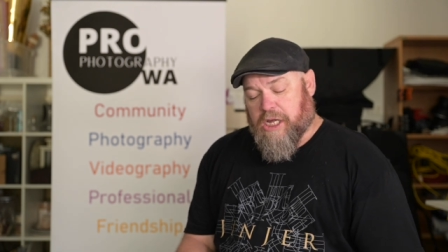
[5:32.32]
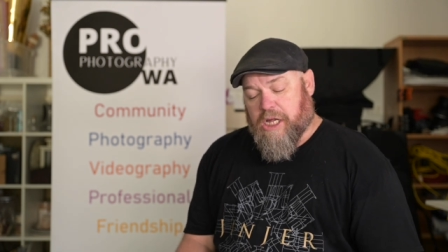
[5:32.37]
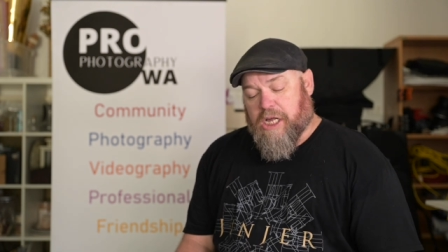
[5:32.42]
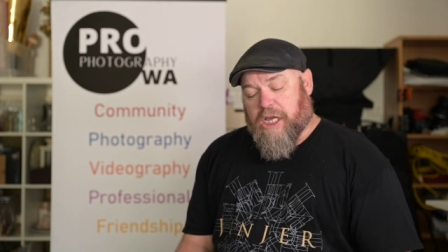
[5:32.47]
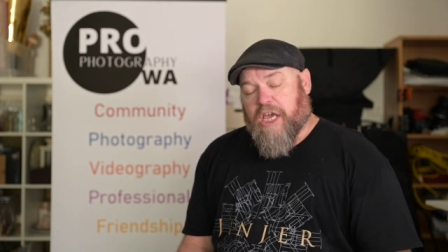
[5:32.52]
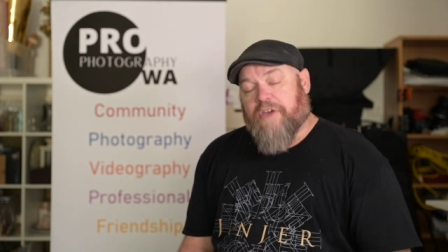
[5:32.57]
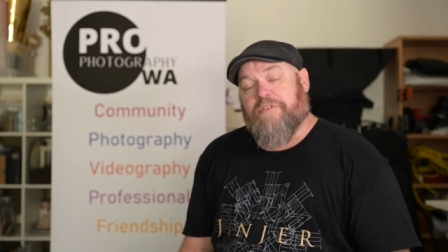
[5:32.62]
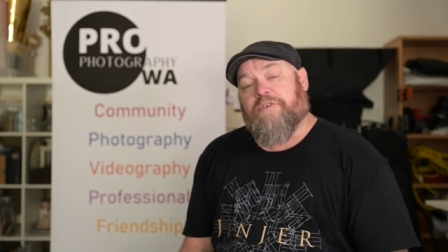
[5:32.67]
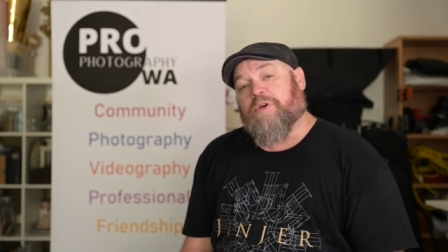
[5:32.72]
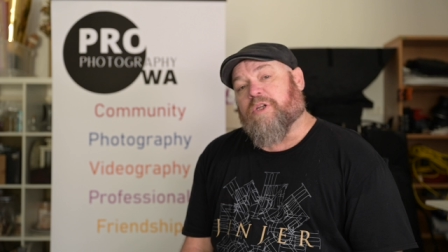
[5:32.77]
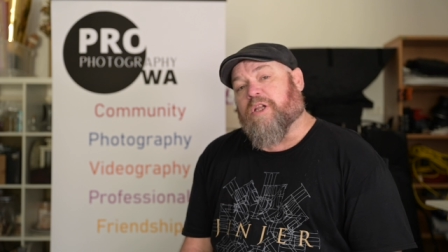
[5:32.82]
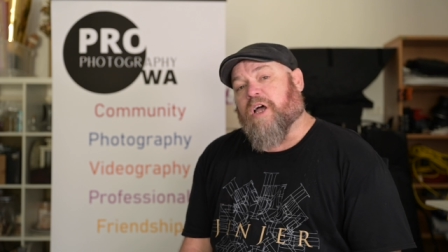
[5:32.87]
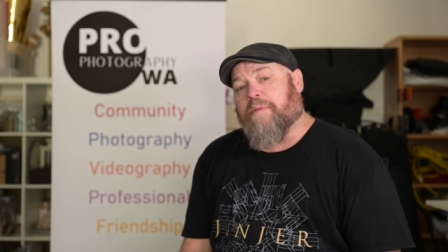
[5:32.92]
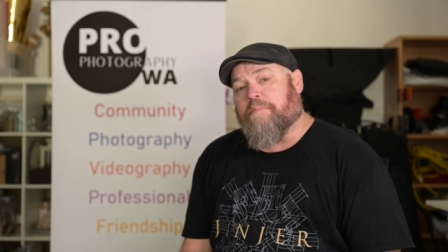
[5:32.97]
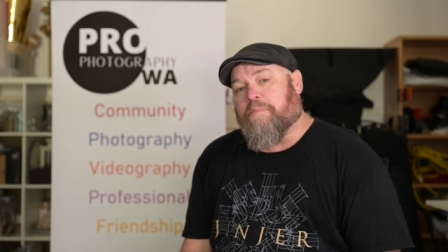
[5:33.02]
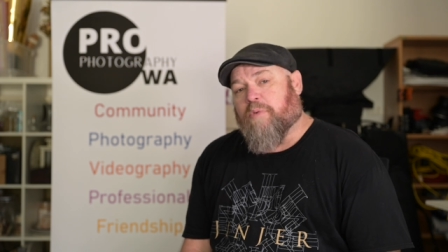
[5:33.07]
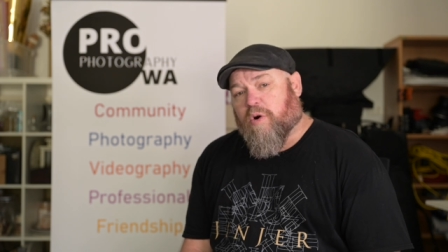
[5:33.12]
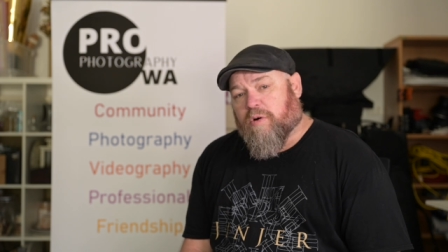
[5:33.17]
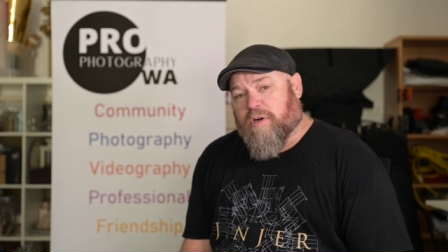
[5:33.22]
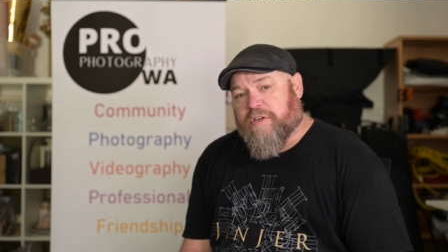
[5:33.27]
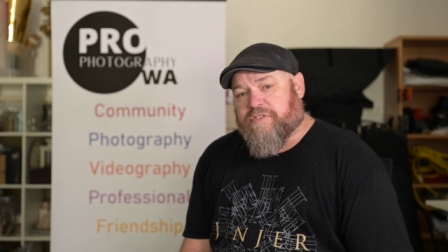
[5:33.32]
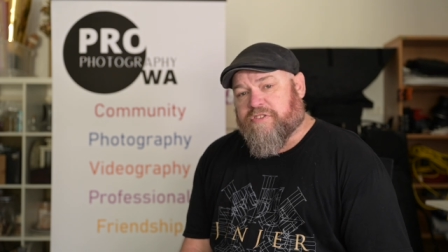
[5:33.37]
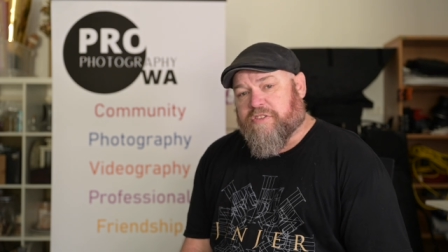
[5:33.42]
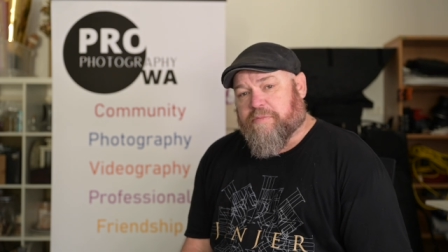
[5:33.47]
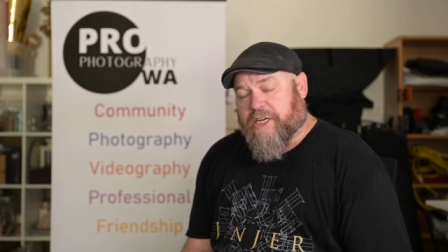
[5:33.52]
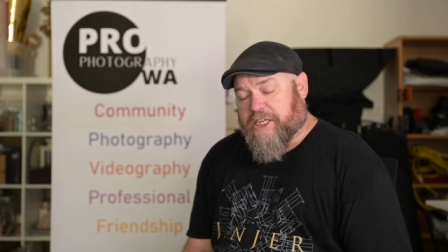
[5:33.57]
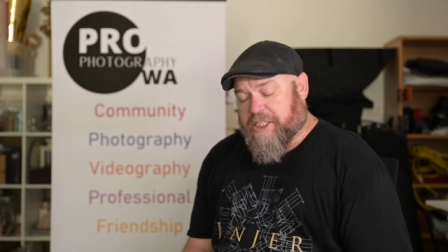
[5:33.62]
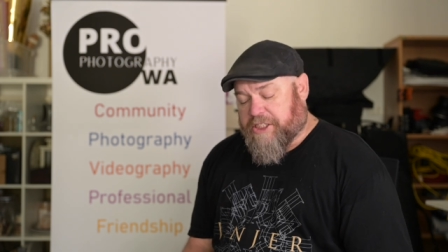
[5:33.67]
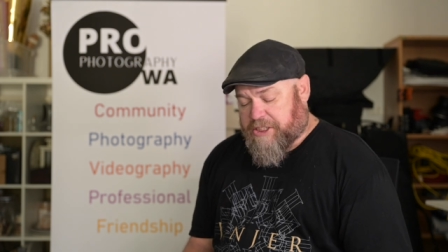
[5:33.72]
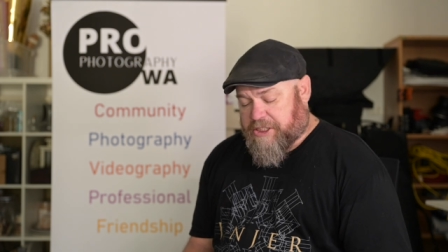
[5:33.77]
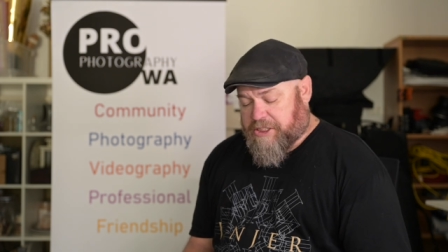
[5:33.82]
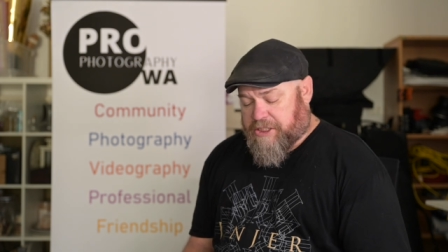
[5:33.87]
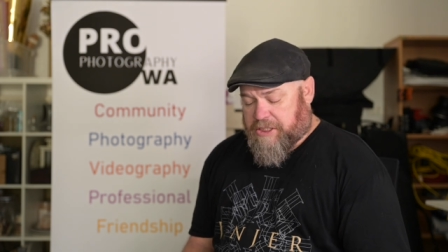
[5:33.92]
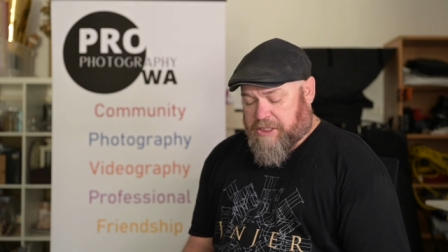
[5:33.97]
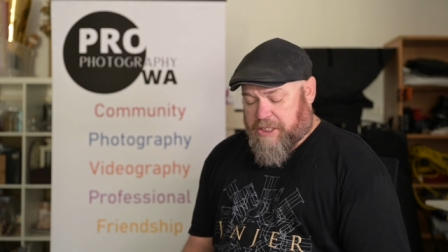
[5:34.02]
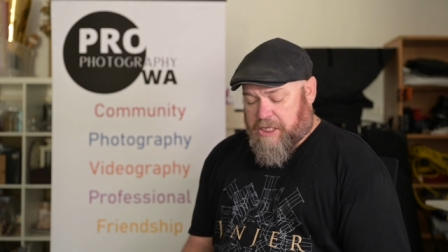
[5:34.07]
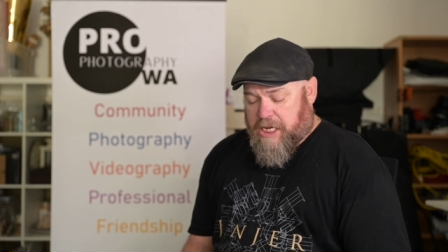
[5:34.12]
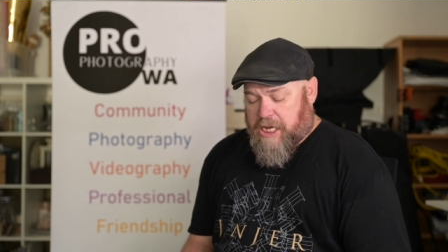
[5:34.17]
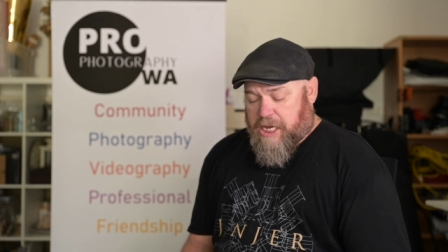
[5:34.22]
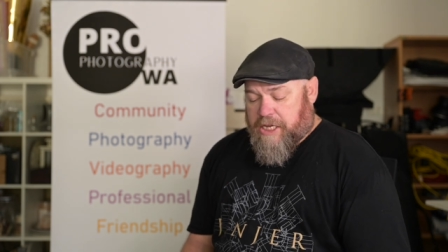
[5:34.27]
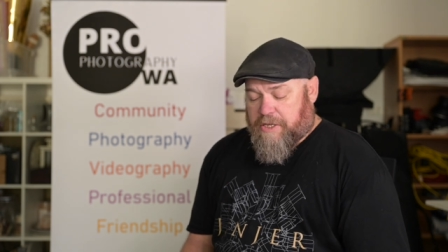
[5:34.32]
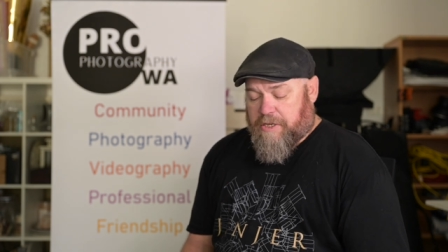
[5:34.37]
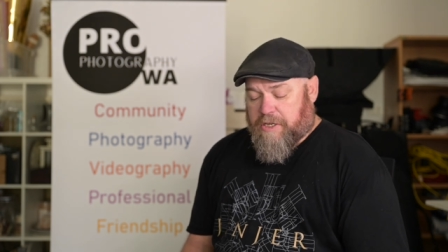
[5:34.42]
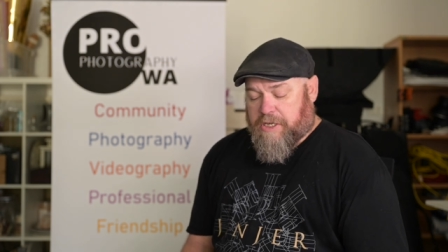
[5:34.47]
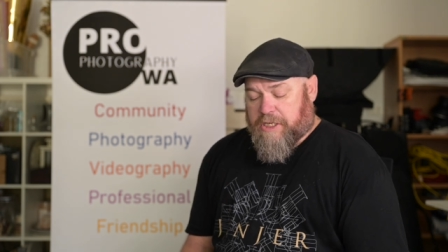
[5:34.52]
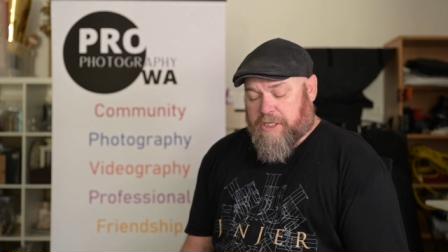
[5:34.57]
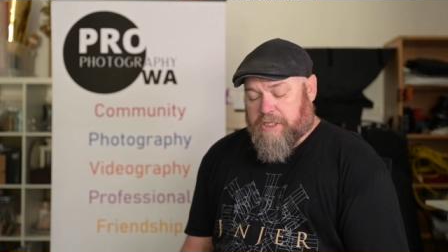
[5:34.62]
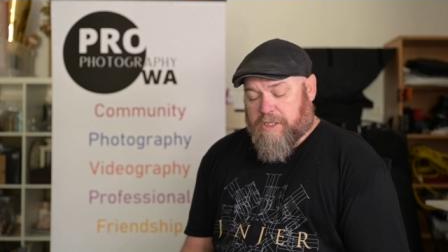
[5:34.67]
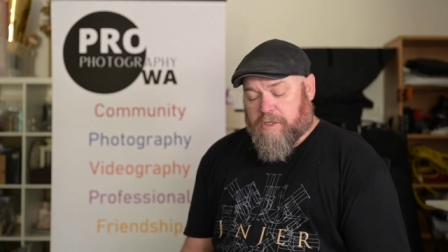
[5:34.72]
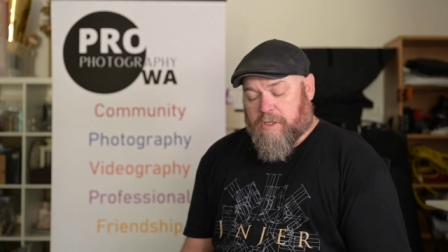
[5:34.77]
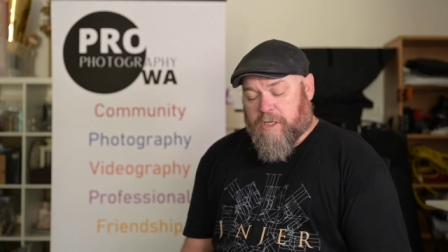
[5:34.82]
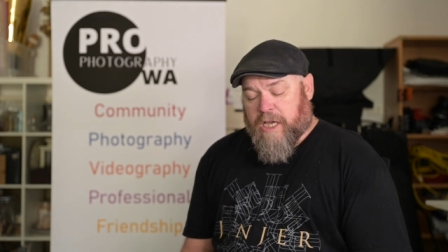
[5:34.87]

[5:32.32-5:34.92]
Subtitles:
If you'd like more information, you can